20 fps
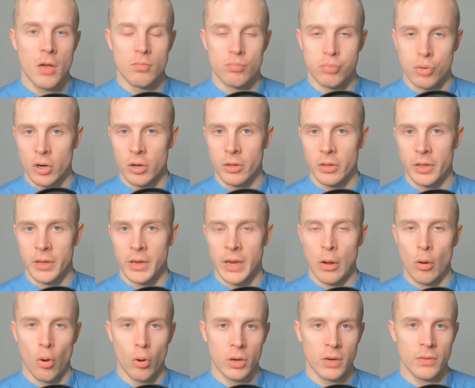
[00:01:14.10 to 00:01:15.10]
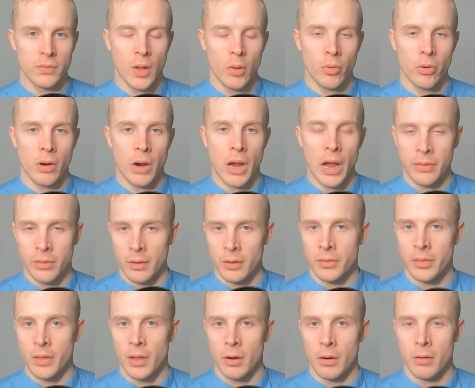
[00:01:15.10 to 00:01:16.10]
Broccoli and cauliflower, I think
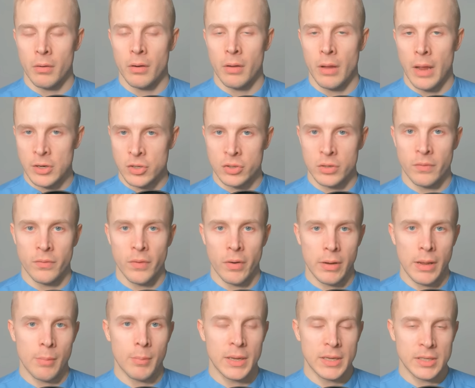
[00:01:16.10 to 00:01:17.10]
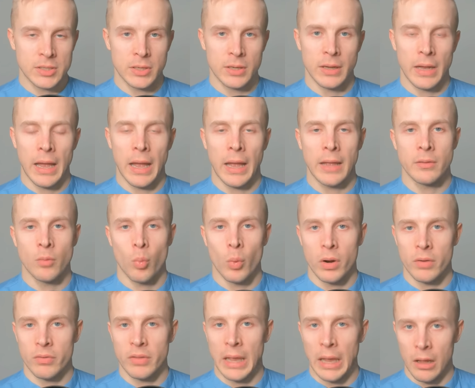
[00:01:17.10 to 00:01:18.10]
they're actually very amazing and one
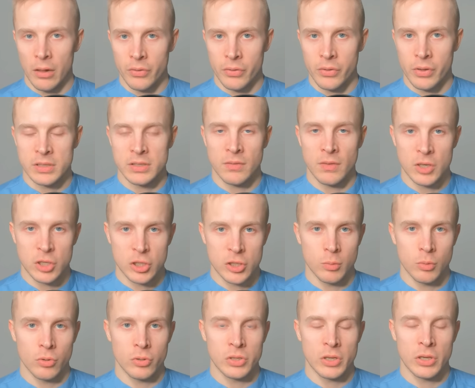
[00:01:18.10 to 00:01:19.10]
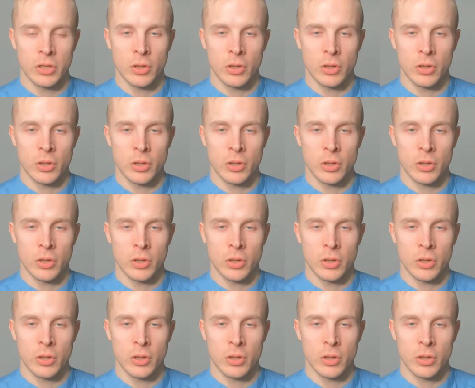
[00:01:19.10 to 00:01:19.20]
of the healthiest vegetables in the